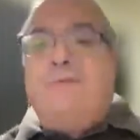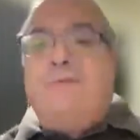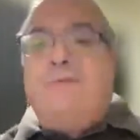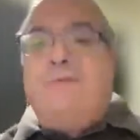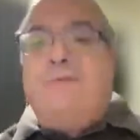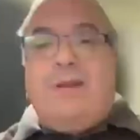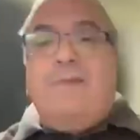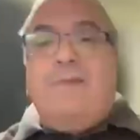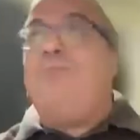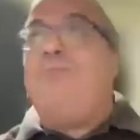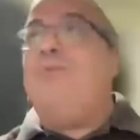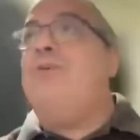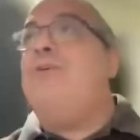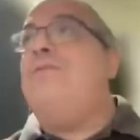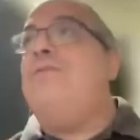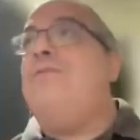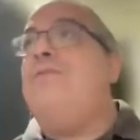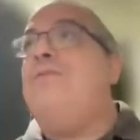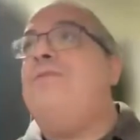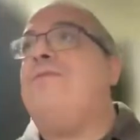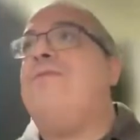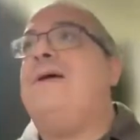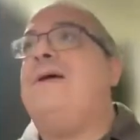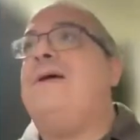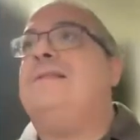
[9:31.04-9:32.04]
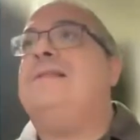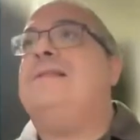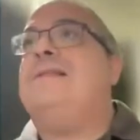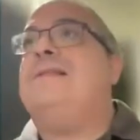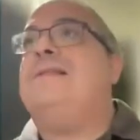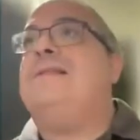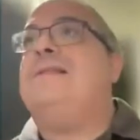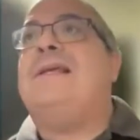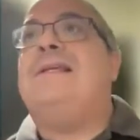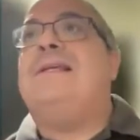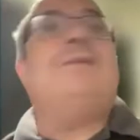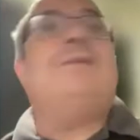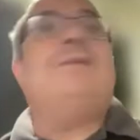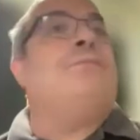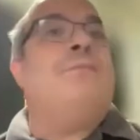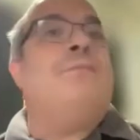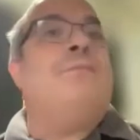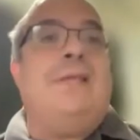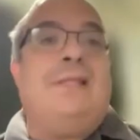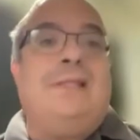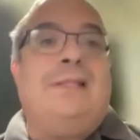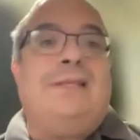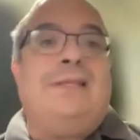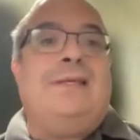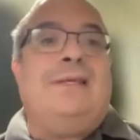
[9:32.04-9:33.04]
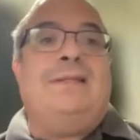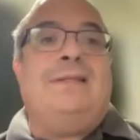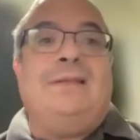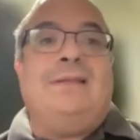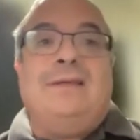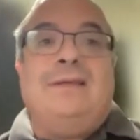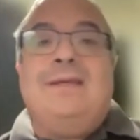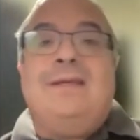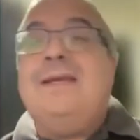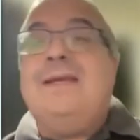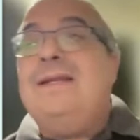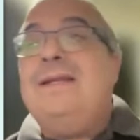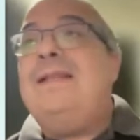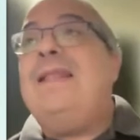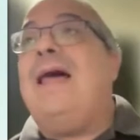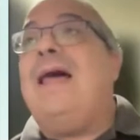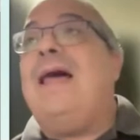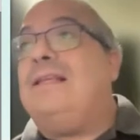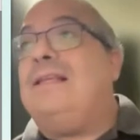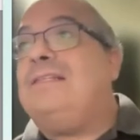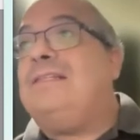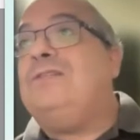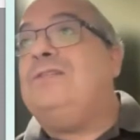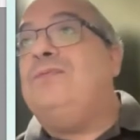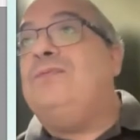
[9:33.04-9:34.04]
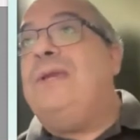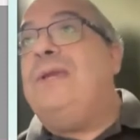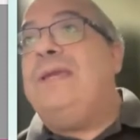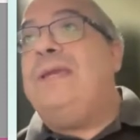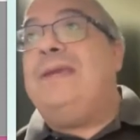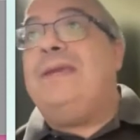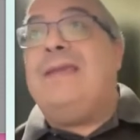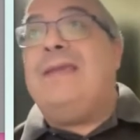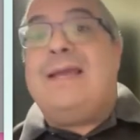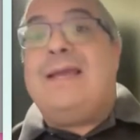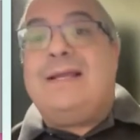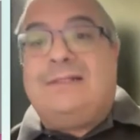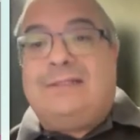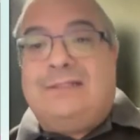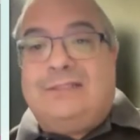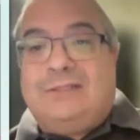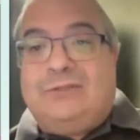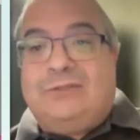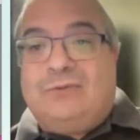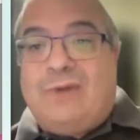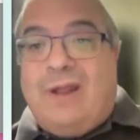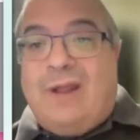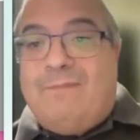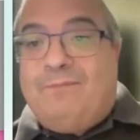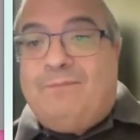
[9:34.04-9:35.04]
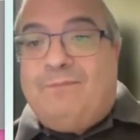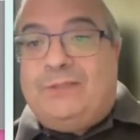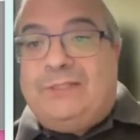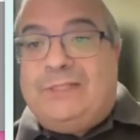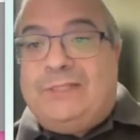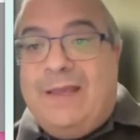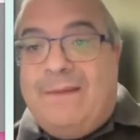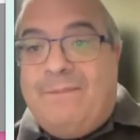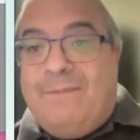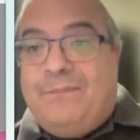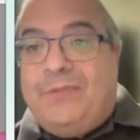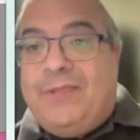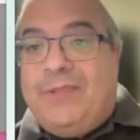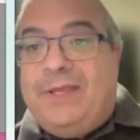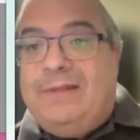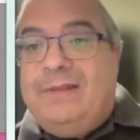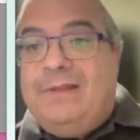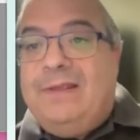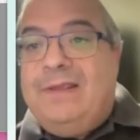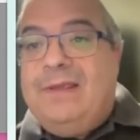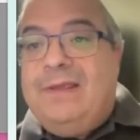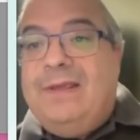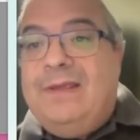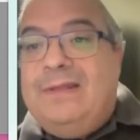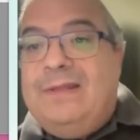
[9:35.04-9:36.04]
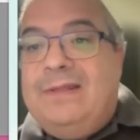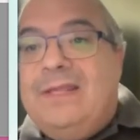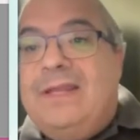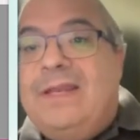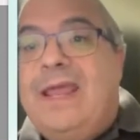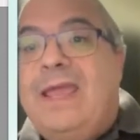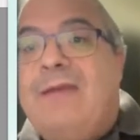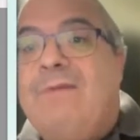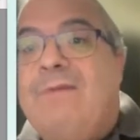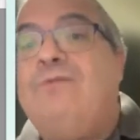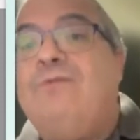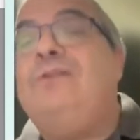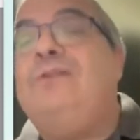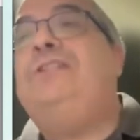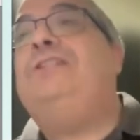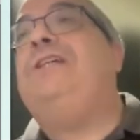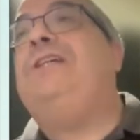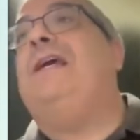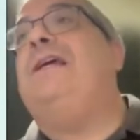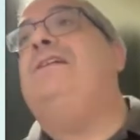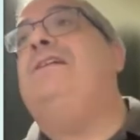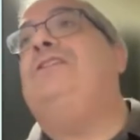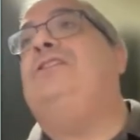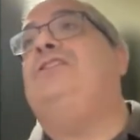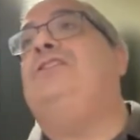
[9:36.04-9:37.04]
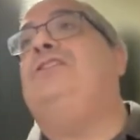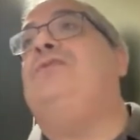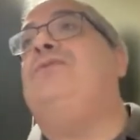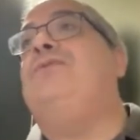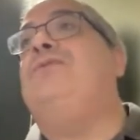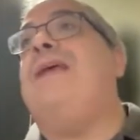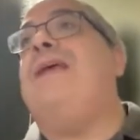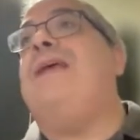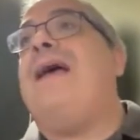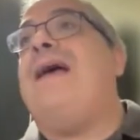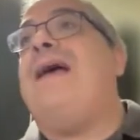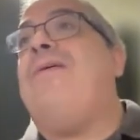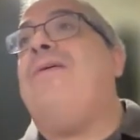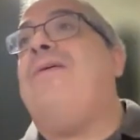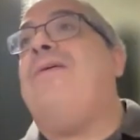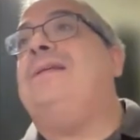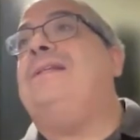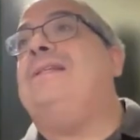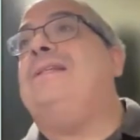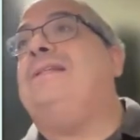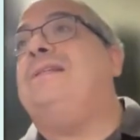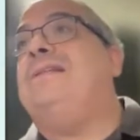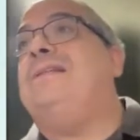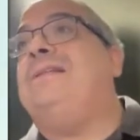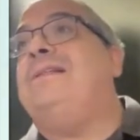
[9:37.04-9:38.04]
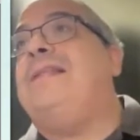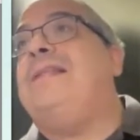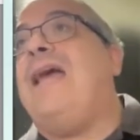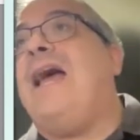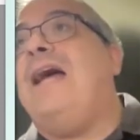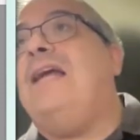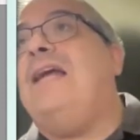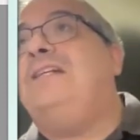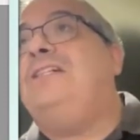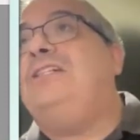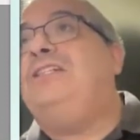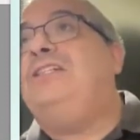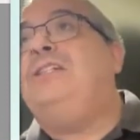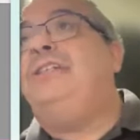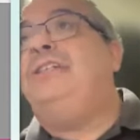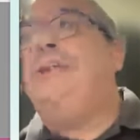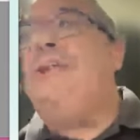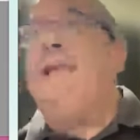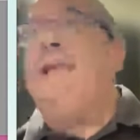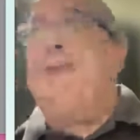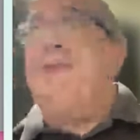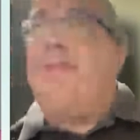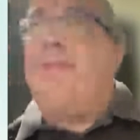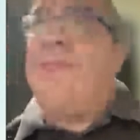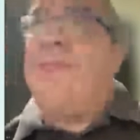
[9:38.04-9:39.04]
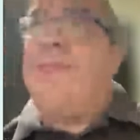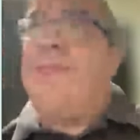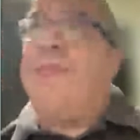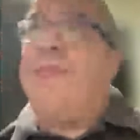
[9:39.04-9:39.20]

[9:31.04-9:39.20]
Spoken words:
when a pull request that I submitted last week gets accepted, the name would change to dash ETH